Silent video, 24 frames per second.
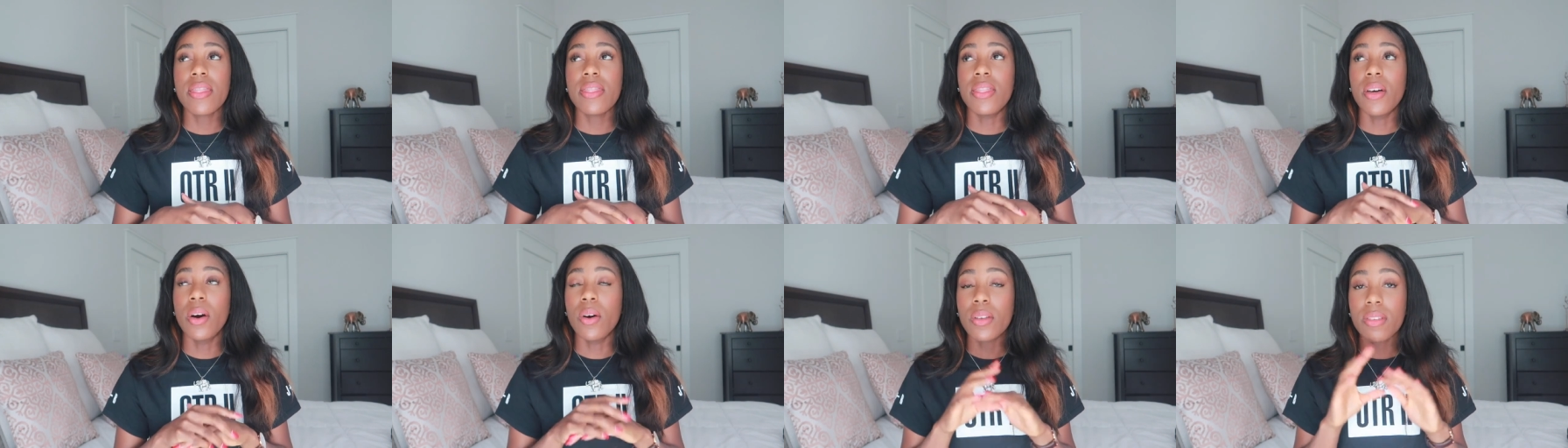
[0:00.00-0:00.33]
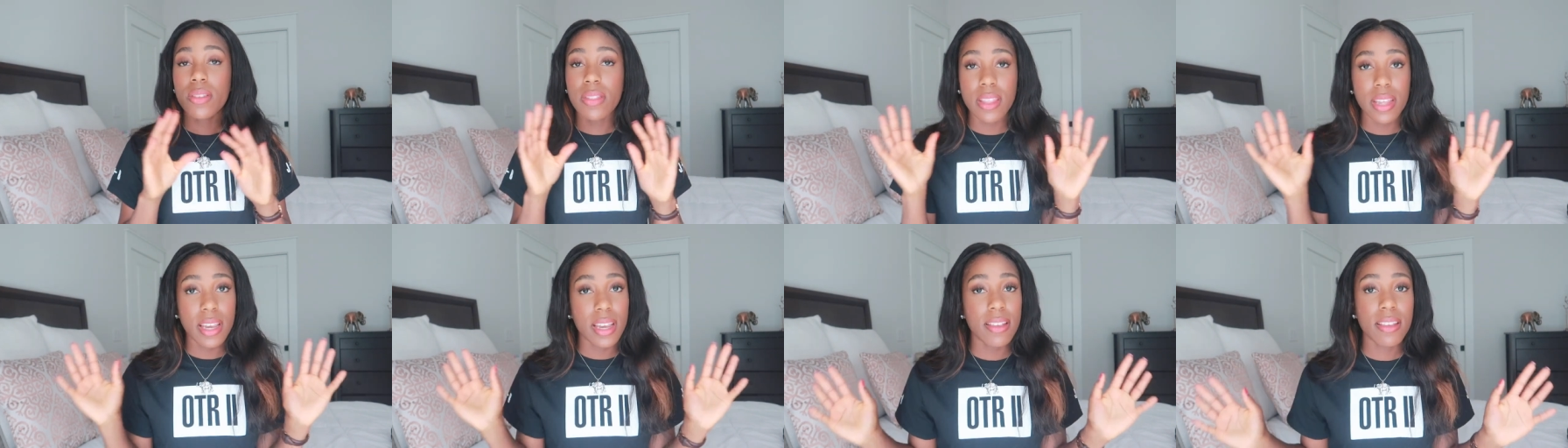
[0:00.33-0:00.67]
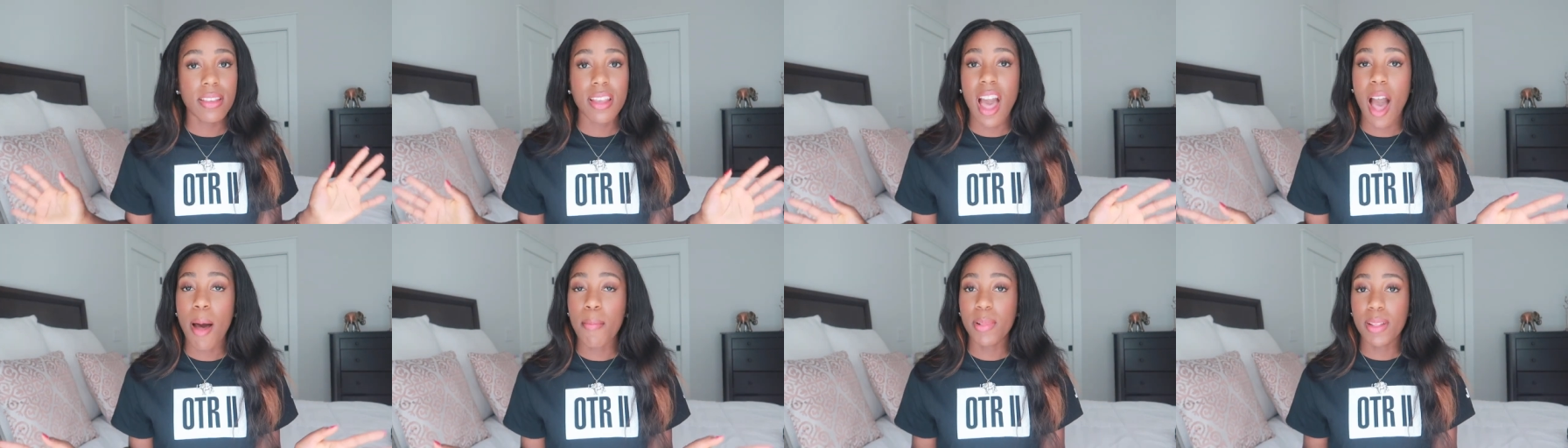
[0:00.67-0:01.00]
those things
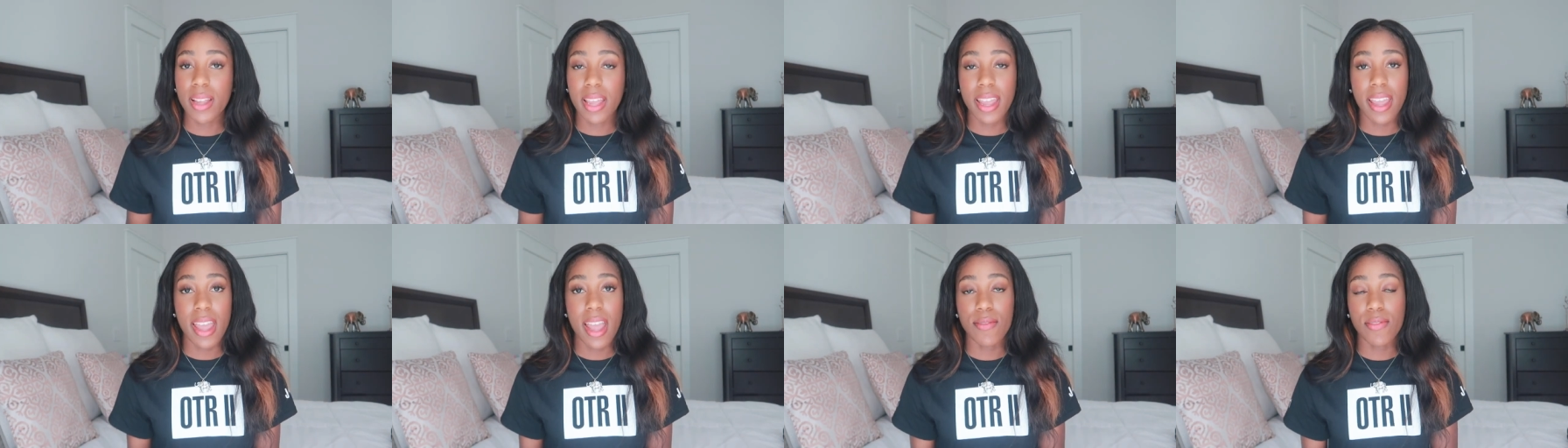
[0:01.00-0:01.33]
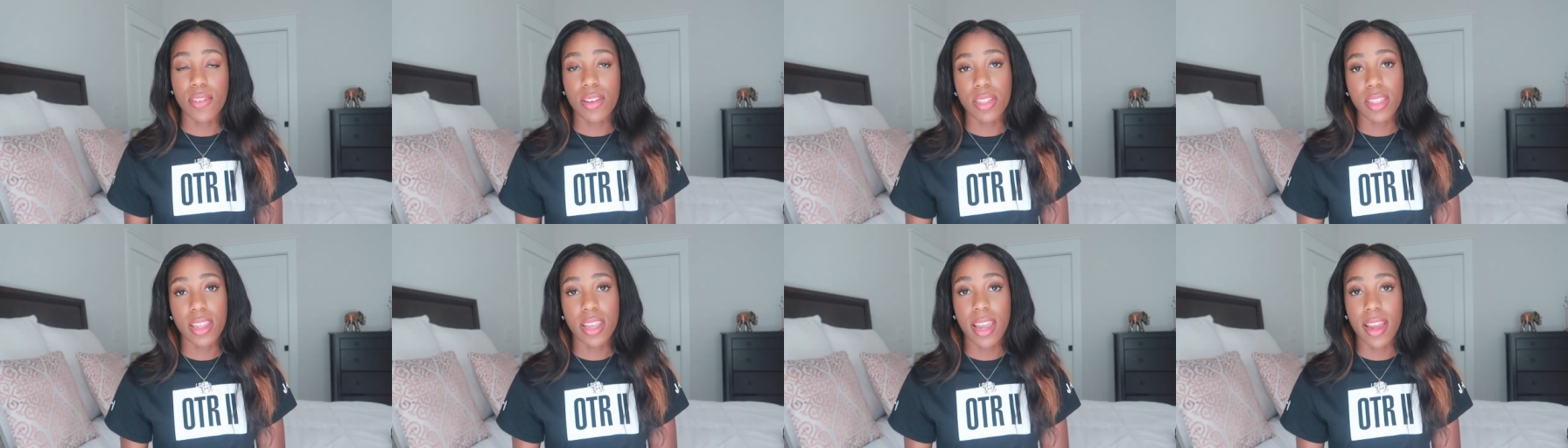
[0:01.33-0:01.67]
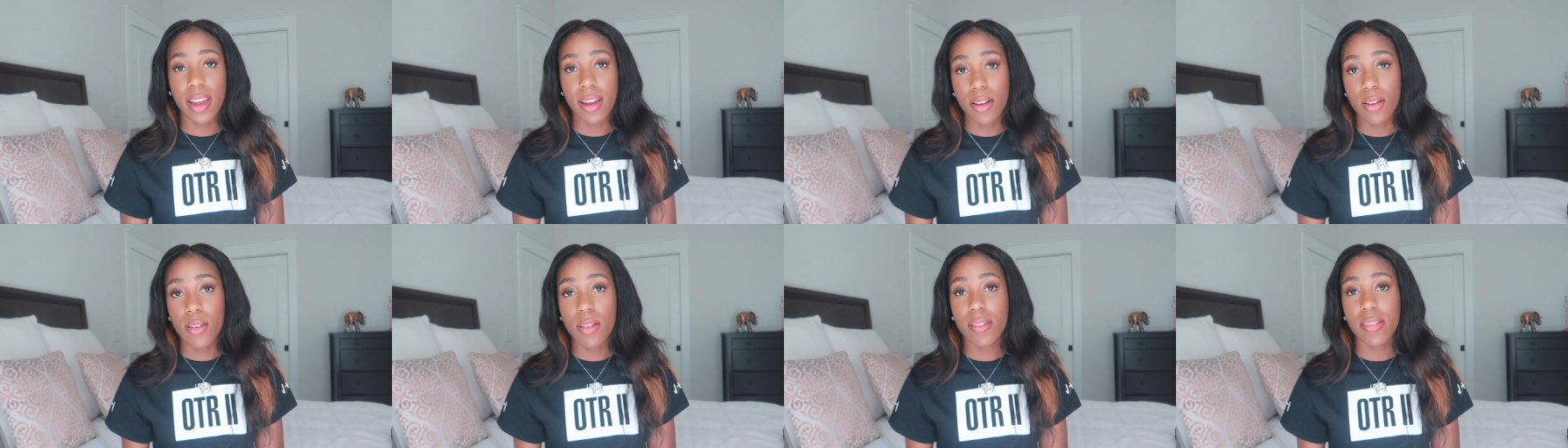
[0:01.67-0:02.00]
complicate everything
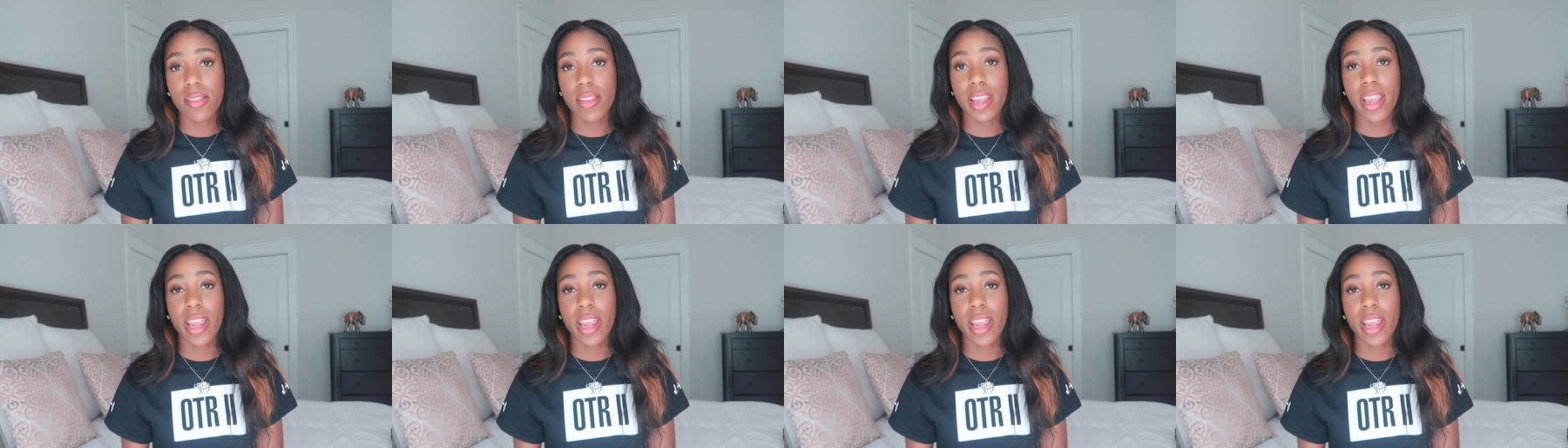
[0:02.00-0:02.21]
else,